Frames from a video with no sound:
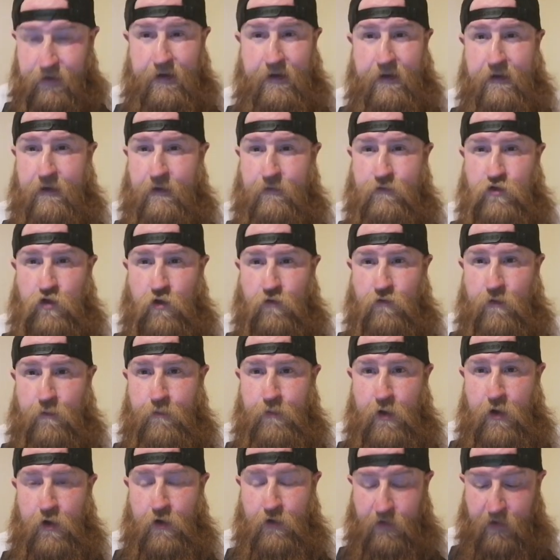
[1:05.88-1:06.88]
I think he lives over
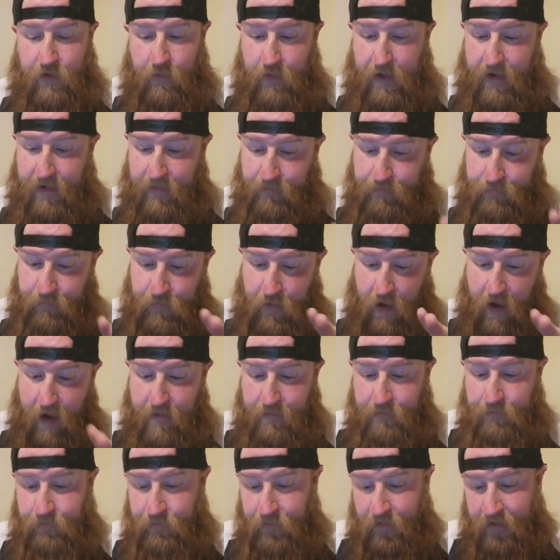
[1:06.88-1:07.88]
Burnley way,
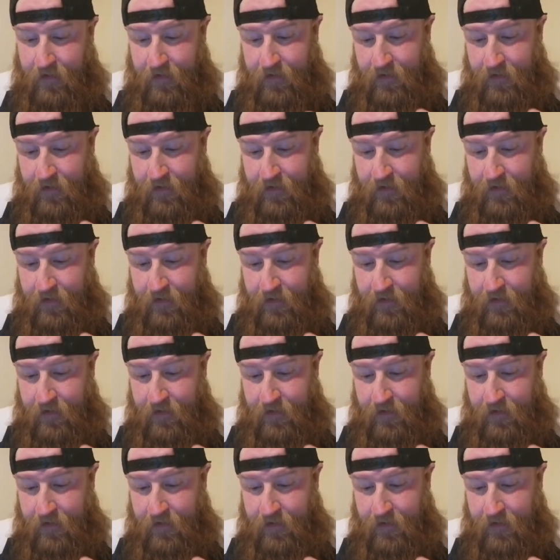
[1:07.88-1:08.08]
right?